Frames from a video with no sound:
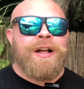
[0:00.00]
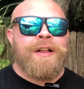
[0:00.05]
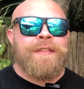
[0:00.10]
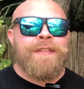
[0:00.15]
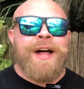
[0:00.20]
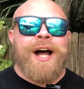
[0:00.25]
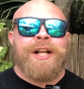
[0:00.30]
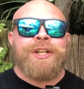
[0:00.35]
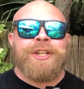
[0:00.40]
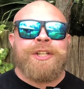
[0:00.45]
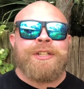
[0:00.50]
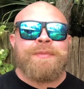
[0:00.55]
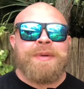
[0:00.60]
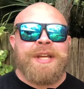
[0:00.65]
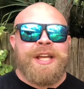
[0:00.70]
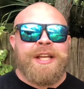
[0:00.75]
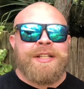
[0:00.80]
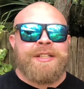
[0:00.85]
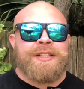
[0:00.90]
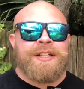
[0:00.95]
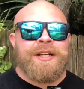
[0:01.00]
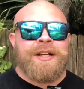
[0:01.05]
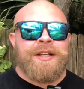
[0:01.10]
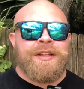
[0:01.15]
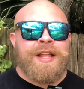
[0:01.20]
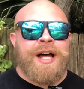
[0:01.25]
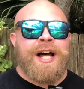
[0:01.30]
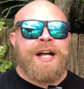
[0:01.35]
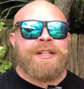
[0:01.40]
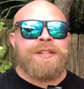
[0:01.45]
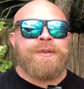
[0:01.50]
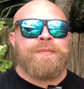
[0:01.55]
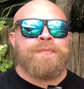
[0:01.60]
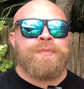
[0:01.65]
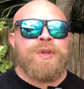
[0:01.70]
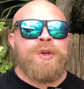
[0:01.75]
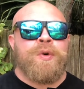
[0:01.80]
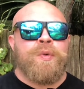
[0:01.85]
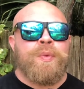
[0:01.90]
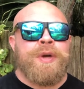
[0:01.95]
That just means that
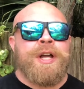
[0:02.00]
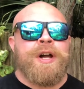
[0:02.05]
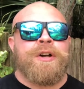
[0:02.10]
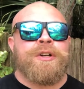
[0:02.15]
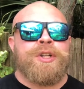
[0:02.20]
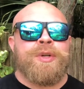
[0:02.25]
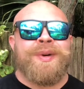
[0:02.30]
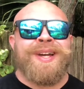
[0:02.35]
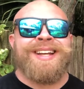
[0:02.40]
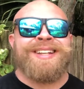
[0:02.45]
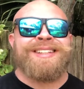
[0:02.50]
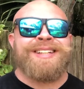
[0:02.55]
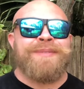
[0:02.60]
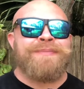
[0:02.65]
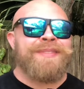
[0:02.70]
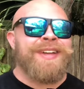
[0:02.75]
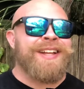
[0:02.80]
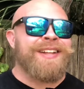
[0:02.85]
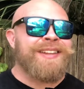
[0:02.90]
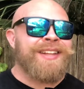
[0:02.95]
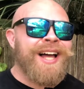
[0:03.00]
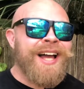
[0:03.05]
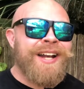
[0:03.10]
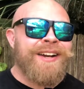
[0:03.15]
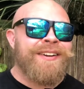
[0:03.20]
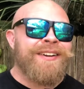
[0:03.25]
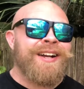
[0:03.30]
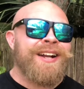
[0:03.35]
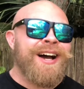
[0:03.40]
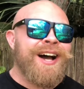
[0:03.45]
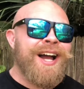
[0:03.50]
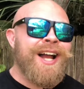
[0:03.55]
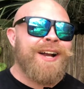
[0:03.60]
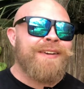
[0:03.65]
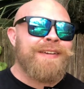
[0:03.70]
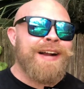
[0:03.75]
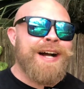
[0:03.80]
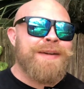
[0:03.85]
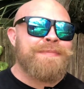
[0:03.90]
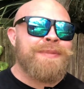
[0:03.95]
we are doing something lighter and higher
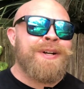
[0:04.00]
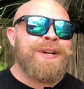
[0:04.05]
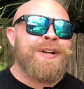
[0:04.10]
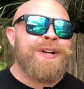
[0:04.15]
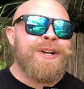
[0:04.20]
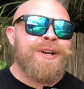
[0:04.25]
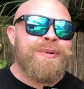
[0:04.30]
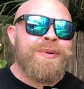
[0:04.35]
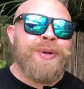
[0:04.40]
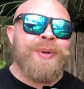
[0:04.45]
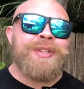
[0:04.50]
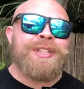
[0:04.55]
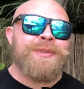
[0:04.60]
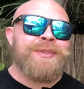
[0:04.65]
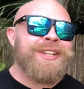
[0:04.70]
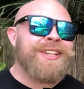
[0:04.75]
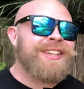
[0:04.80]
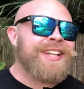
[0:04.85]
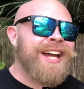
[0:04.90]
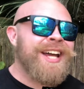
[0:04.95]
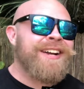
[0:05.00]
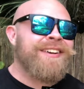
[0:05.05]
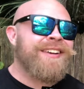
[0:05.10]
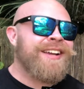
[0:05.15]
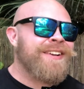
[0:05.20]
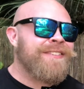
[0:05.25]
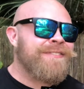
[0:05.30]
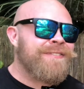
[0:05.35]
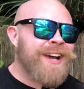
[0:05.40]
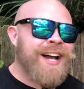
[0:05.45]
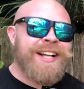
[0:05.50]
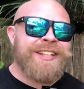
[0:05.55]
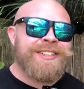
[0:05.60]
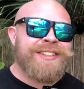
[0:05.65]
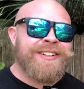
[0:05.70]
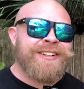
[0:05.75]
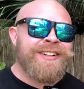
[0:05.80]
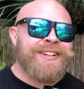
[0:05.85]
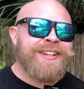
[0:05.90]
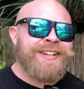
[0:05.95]
rep. We're doing something lighter and
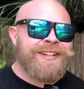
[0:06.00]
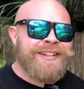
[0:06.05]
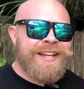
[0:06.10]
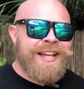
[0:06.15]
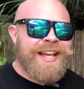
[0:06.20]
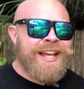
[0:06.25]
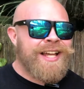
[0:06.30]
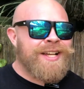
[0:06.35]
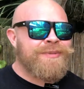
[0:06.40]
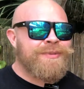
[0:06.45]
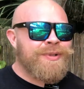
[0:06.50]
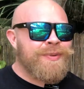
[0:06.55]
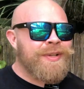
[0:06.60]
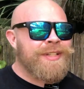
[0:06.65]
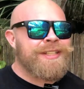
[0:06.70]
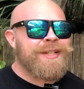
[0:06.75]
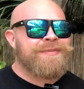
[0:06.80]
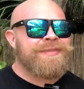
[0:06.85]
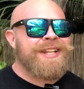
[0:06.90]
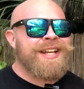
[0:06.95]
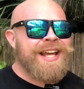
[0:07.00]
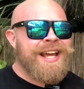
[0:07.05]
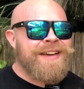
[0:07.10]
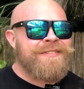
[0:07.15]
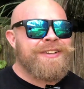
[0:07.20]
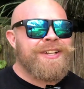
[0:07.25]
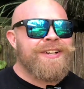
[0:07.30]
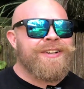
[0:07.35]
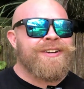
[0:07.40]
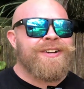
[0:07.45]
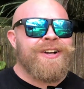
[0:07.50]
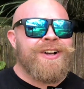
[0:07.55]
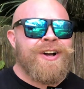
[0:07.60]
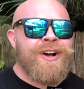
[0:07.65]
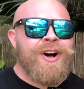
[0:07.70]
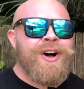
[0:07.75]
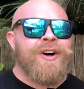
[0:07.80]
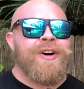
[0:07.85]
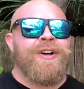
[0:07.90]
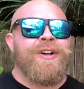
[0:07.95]
faster, and we're doing something heavier
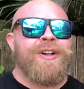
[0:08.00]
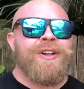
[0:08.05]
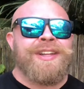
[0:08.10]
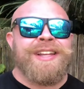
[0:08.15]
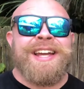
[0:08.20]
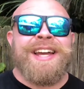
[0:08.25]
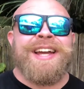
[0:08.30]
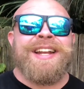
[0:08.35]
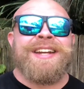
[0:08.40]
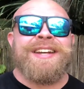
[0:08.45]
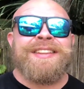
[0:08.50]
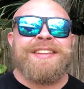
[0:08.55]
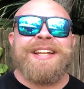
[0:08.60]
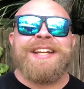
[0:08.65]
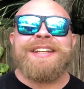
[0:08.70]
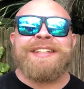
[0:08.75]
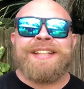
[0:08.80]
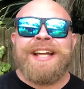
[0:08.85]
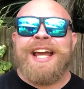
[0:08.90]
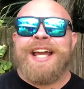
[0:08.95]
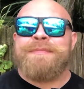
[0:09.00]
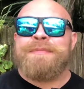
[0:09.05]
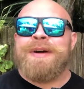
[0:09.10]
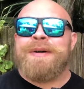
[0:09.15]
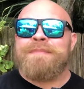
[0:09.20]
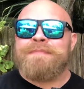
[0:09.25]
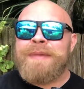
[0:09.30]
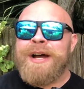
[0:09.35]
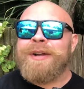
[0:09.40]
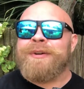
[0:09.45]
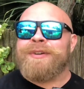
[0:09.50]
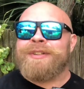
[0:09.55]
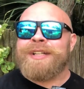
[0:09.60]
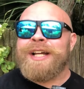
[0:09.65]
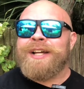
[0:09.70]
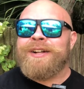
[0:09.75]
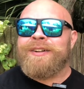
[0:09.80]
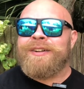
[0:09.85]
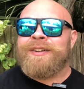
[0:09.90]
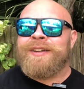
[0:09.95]
all in the same
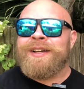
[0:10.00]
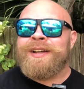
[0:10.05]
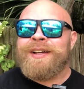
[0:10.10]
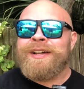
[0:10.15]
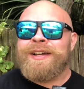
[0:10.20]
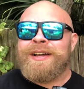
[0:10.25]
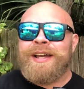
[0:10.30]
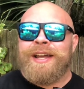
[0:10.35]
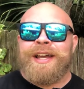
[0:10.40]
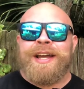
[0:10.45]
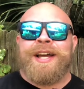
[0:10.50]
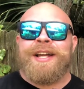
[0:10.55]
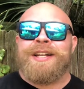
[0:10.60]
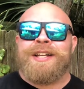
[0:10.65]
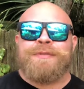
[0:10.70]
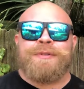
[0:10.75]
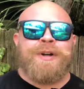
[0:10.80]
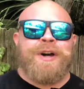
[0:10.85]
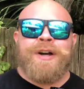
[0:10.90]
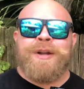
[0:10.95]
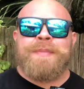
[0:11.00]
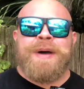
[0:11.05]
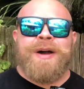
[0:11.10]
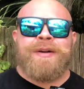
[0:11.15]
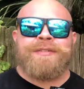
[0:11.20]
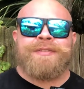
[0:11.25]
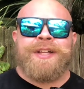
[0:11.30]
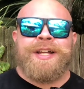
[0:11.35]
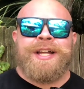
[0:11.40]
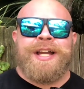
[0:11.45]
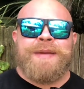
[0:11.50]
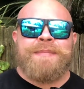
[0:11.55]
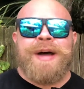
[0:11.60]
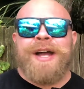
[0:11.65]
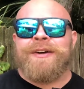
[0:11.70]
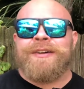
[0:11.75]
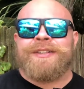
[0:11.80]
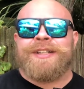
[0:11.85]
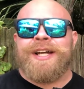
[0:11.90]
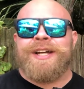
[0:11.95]
microcycle. And if we're talking powerlifting, a
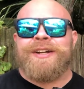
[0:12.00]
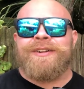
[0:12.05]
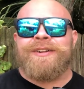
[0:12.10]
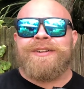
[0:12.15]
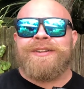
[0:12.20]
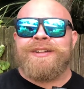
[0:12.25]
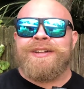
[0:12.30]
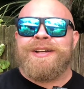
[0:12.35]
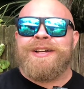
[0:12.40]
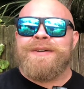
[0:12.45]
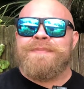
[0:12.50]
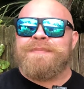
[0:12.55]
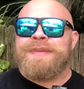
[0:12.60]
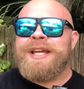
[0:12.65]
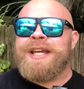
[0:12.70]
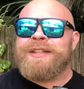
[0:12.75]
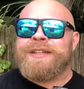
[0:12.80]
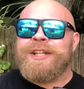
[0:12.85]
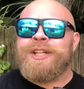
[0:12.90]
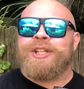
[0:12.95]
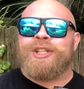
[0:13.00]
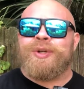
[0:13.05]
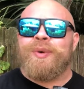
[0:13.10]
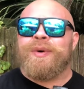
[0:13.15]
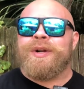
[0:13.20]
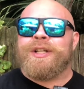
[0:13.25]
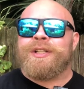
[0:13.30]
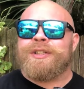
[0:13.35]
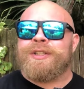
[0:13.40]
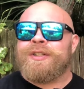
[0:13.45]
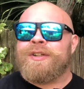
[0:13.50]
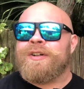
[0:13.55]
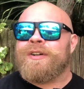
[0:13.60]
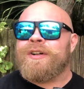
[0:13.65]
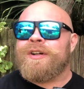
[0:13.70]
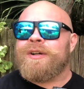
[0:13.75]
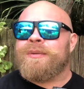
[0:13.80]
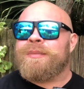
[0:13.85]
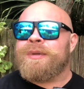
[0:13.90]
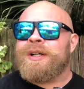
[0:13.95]
microcycle being the shortest
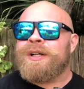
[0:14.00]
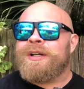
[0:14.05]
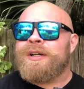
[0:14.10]
term